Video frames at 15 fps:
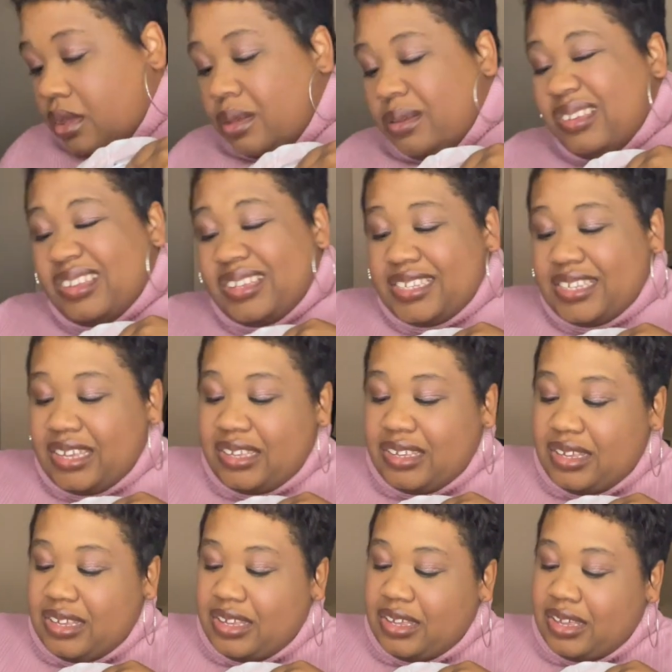And I was like,
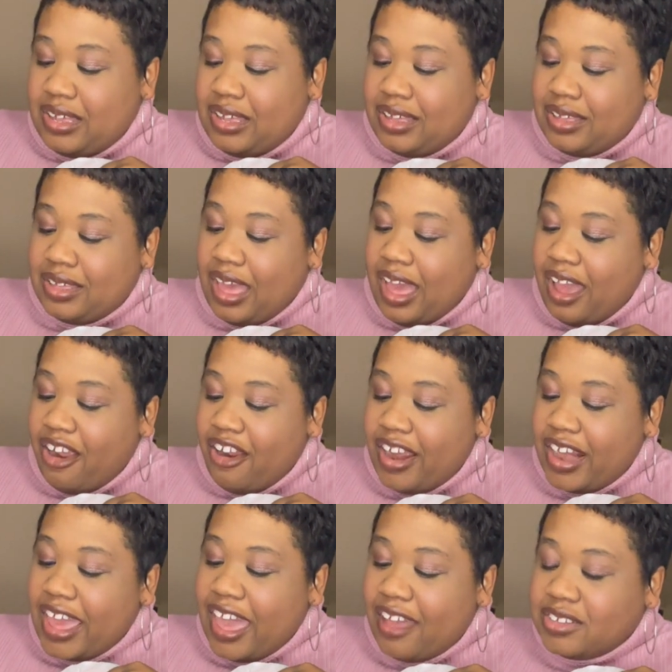I
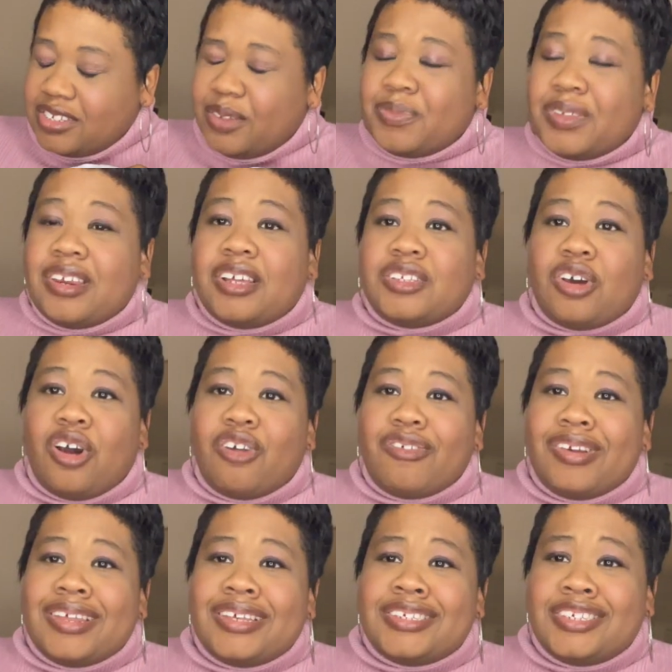already have something that's
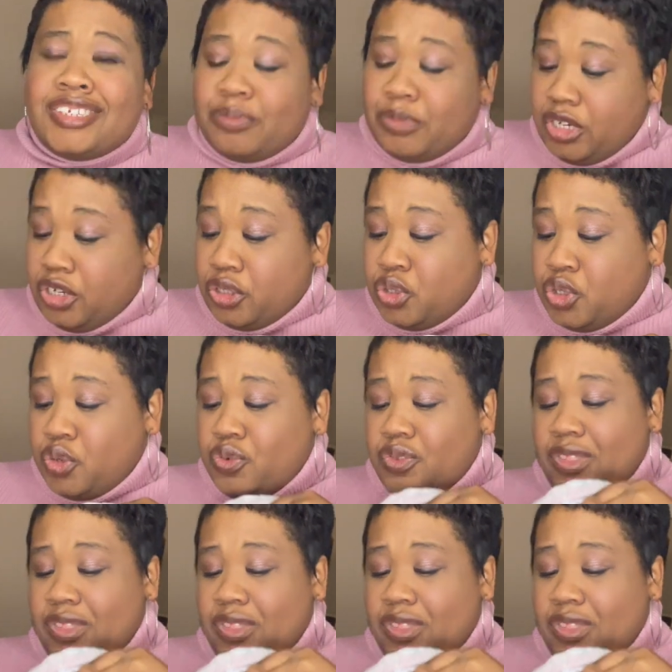already similar to